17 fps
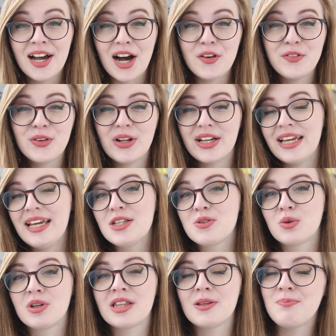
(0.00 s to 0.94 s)
I feel like
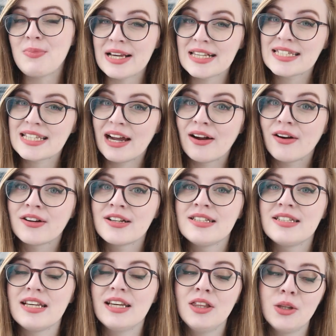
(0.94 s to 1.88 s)
he's one of the best
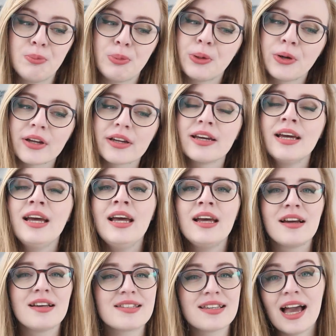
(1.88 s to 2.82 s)
characters in the book,
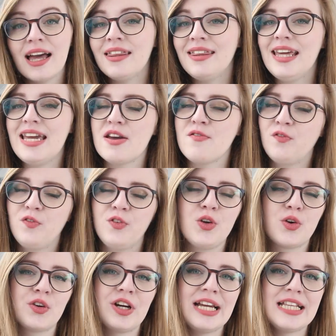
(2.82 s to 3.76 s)
because Kathy
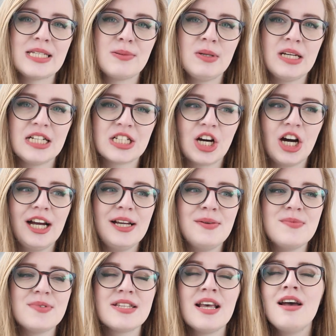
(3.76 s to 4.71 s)
infuriates me at
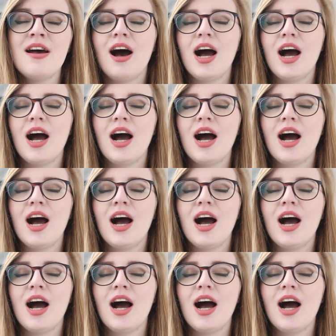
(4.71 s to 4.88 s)
times.